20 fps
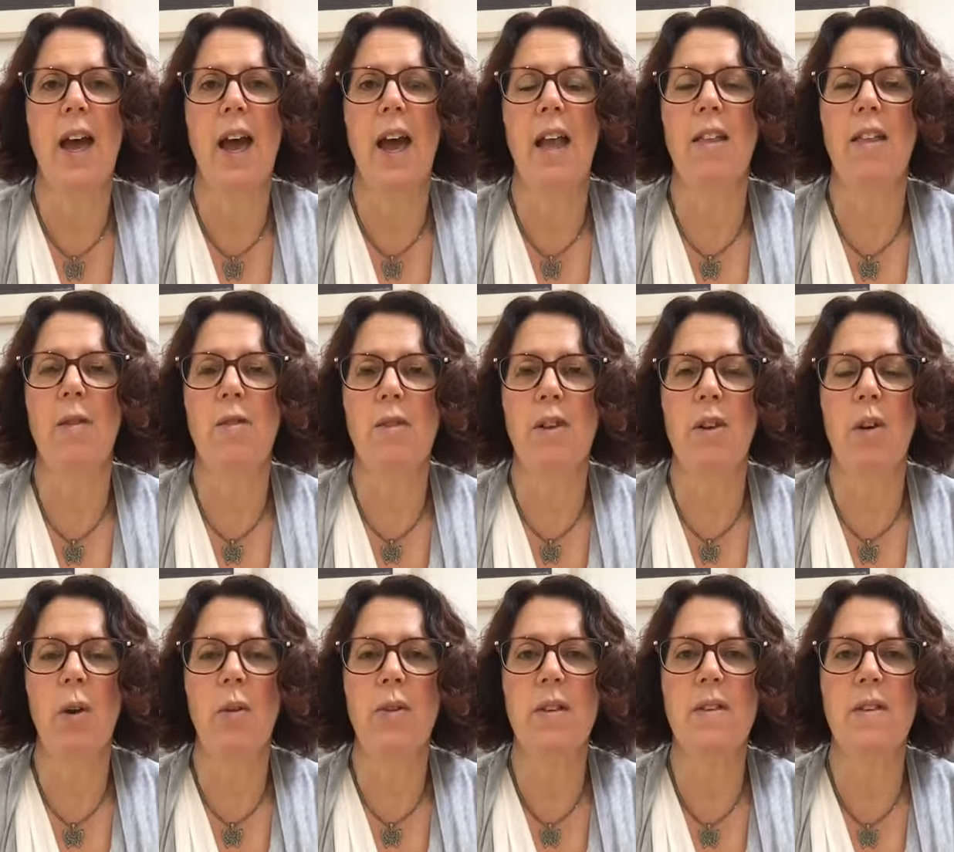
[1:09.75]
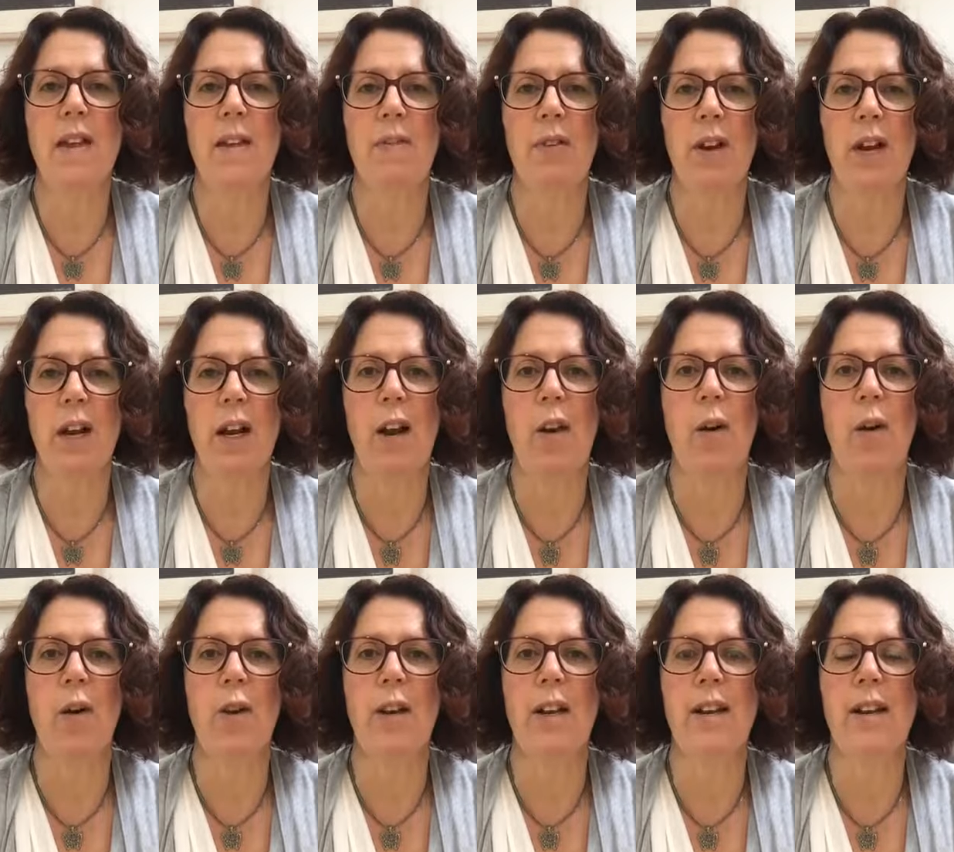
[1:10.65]
and so it had got to 7
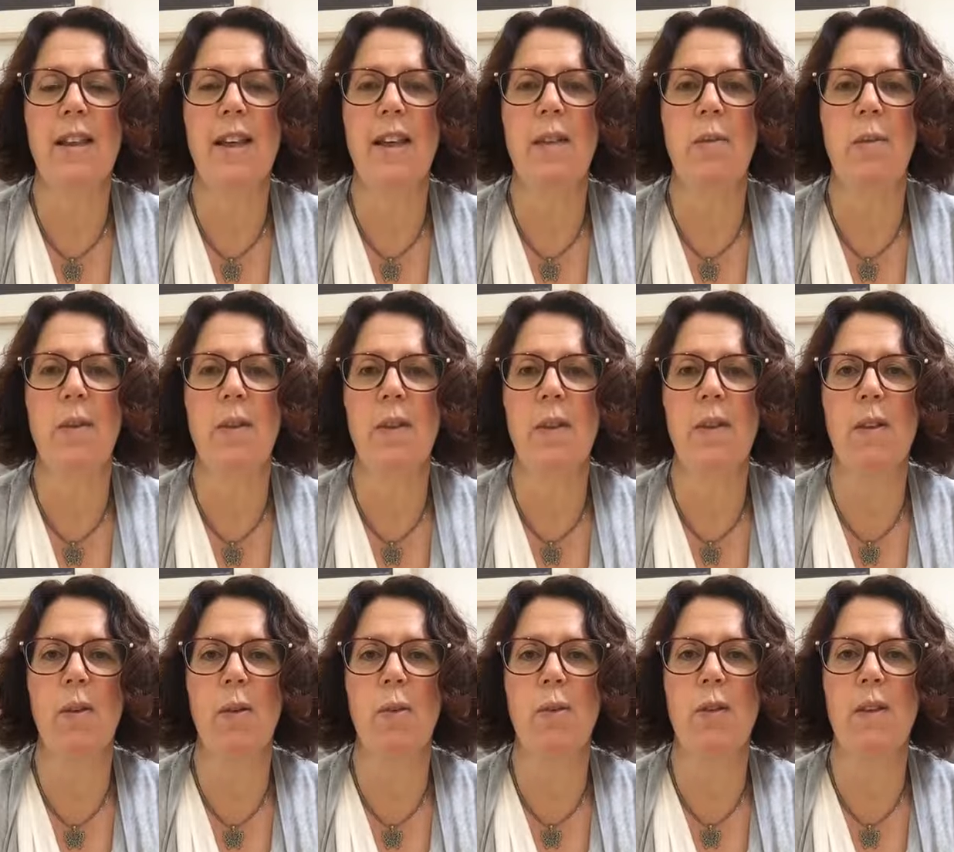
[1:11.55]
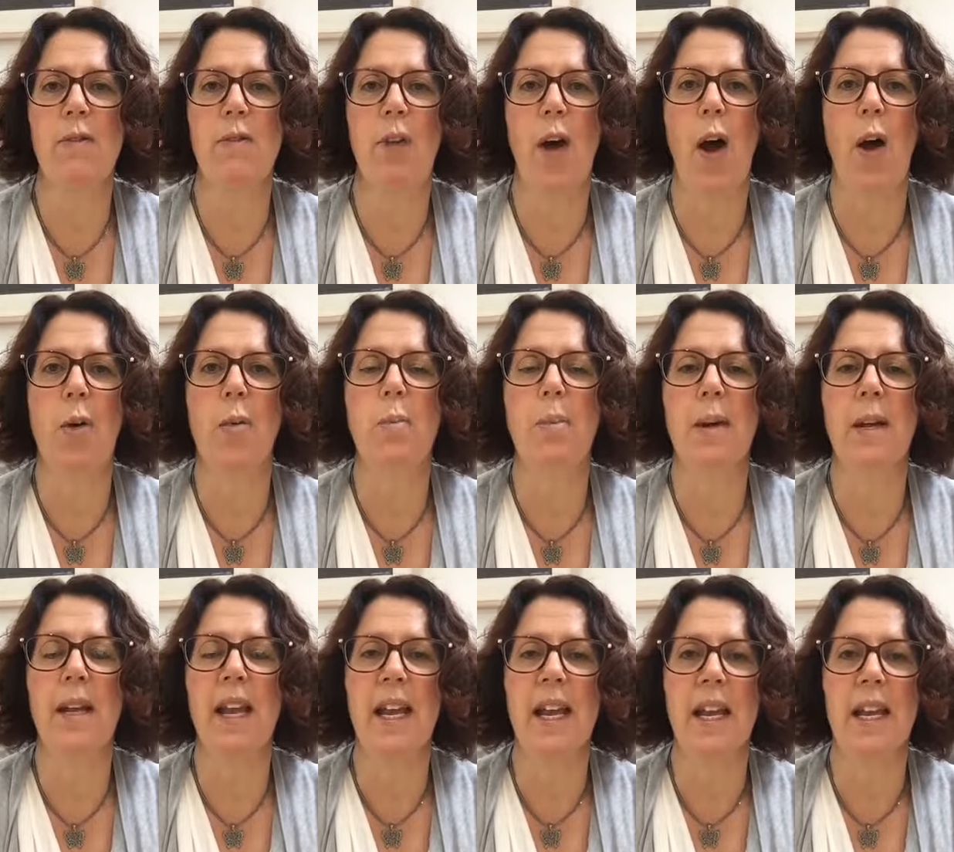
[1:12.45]
o'clock, and this was the sort of
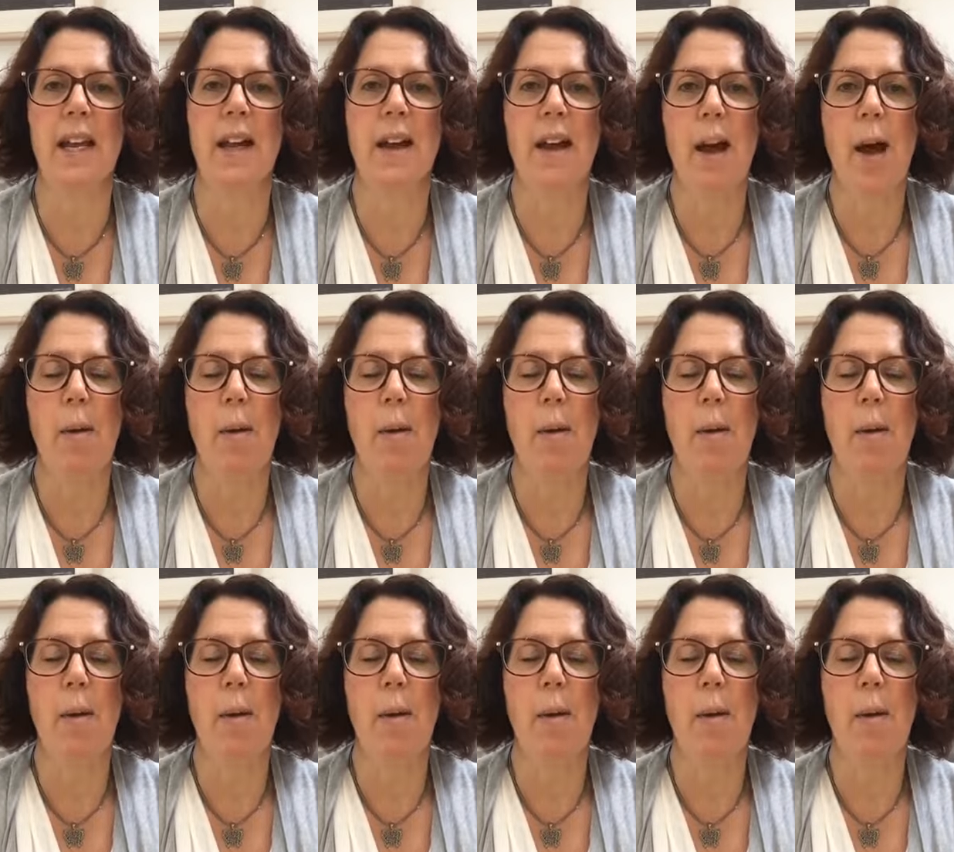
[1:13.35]
opening